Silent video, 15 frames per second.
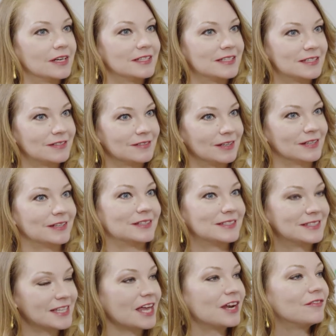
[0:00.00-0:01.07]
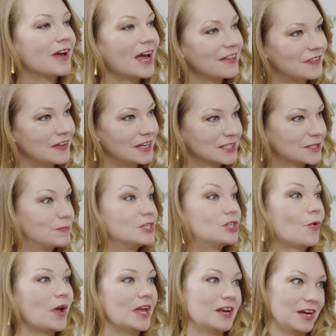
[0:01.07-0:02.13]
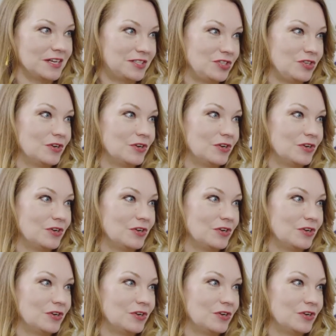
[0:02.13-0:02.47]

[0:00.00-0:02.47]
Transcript: set of ethics between us.